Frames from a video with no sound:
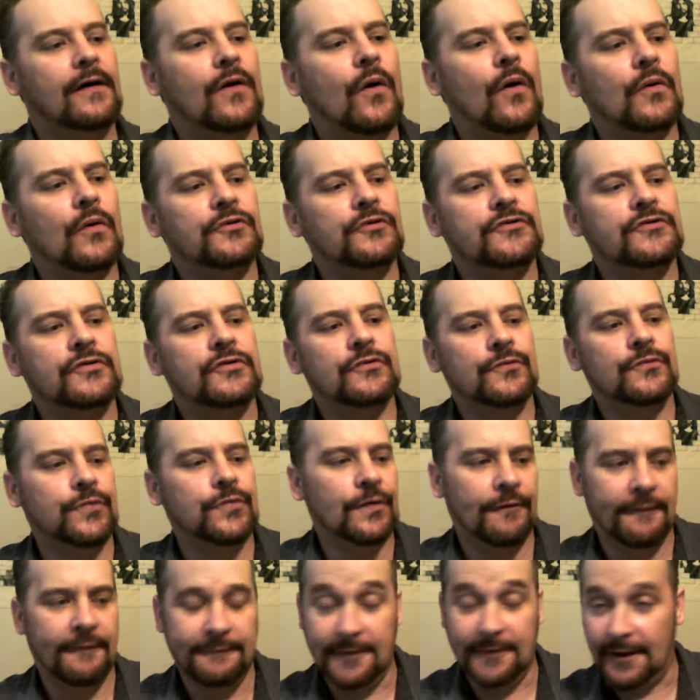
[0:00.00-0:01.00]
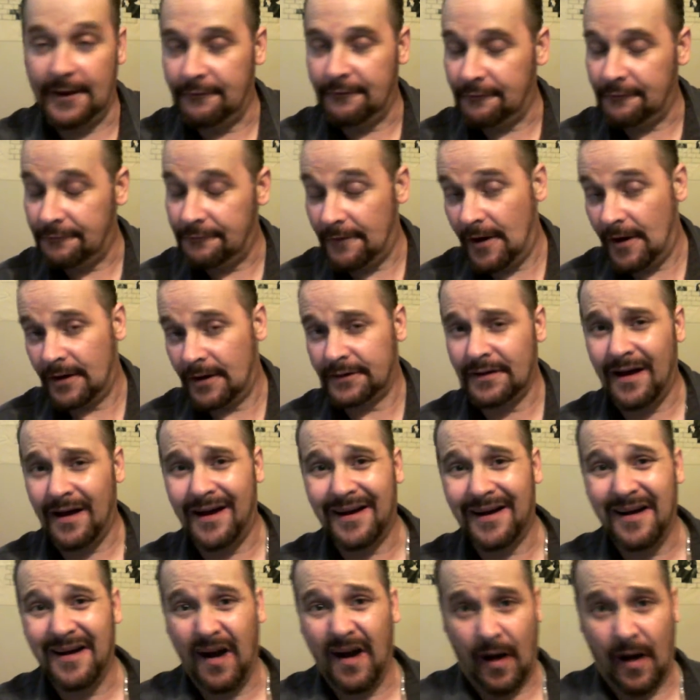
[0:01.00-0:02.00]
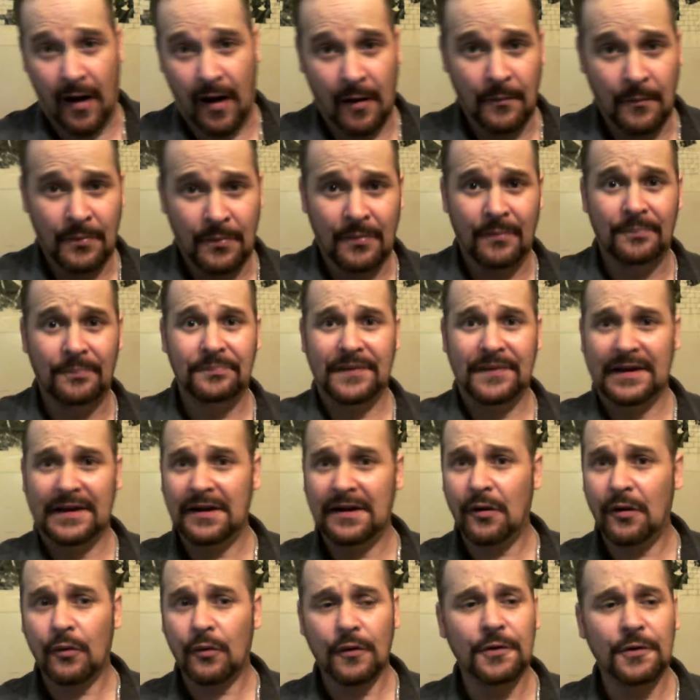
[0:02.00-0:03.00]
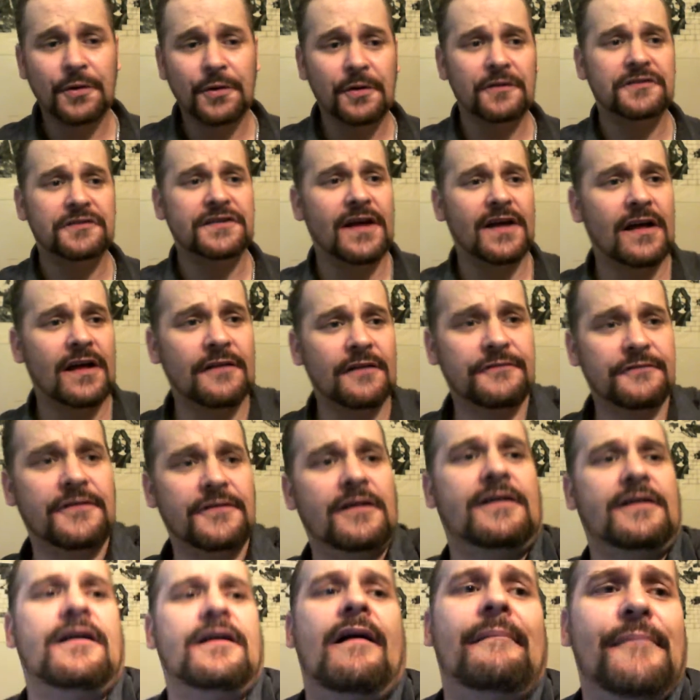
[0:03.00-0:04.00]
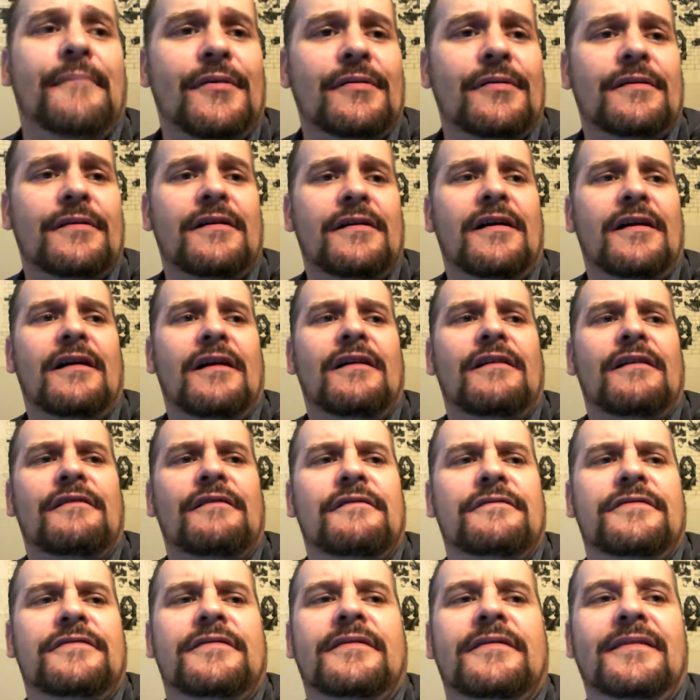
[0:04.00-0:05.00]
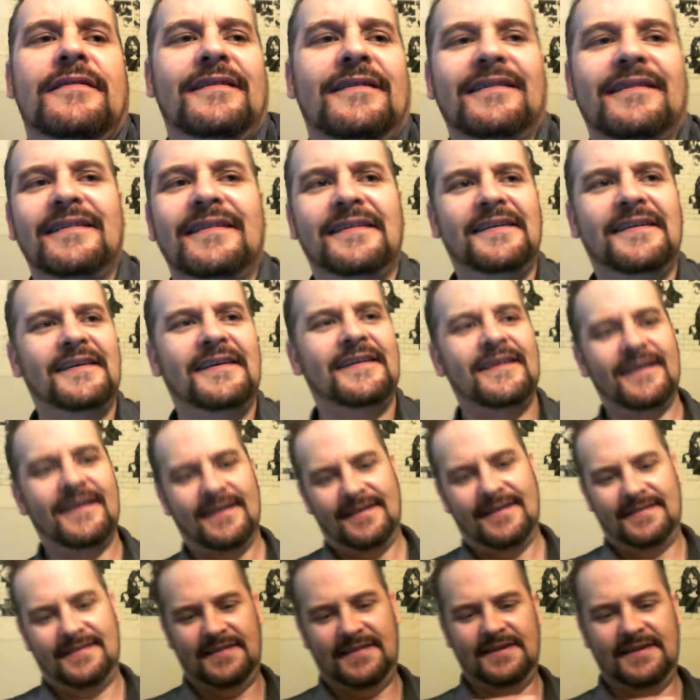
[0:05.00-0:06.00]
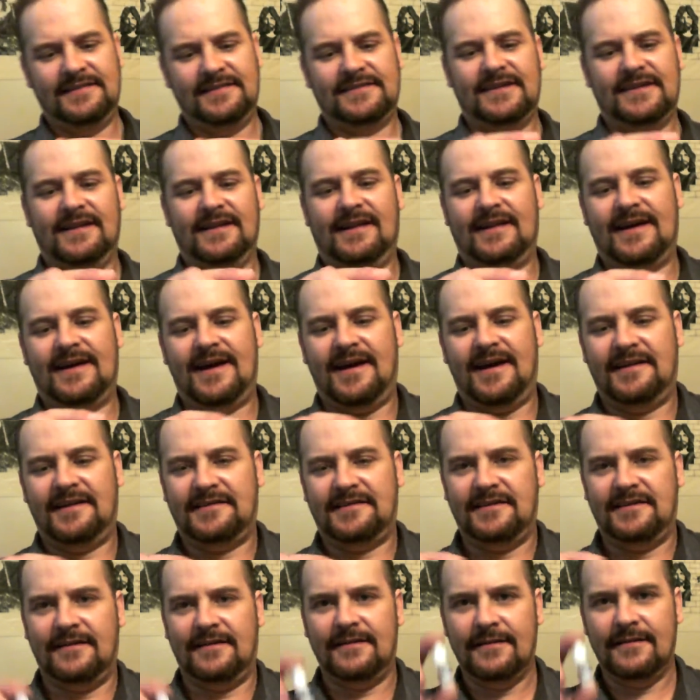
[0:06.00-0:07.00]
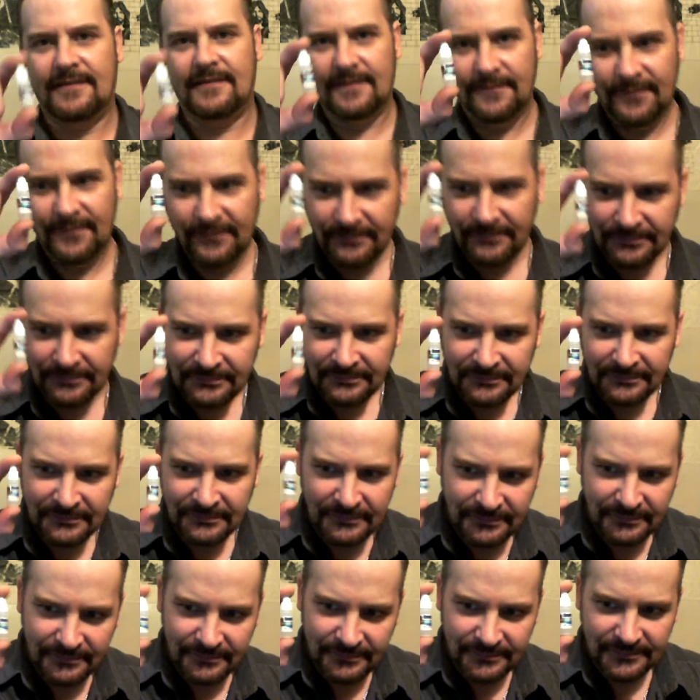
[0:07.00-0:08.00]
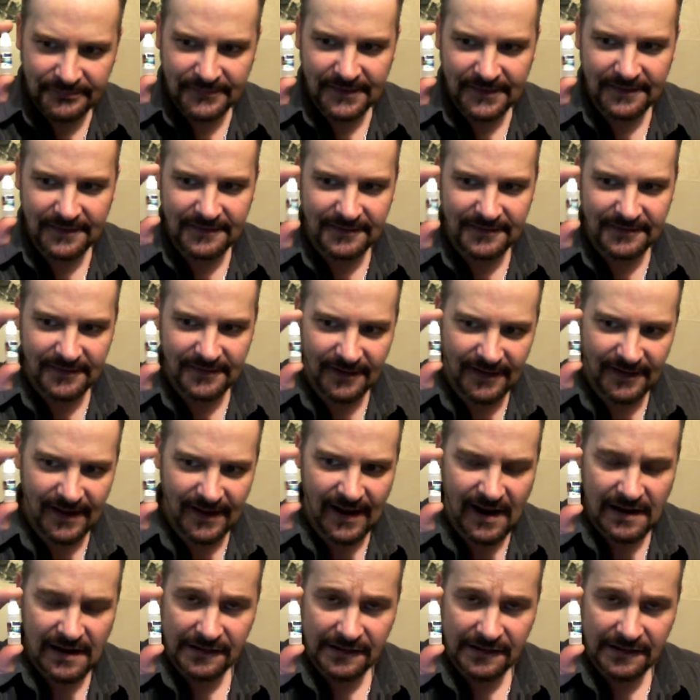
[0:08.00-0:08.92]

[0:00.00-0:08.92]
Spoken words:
go to flavorfog.com and order yourself a couple of these little guys here. These little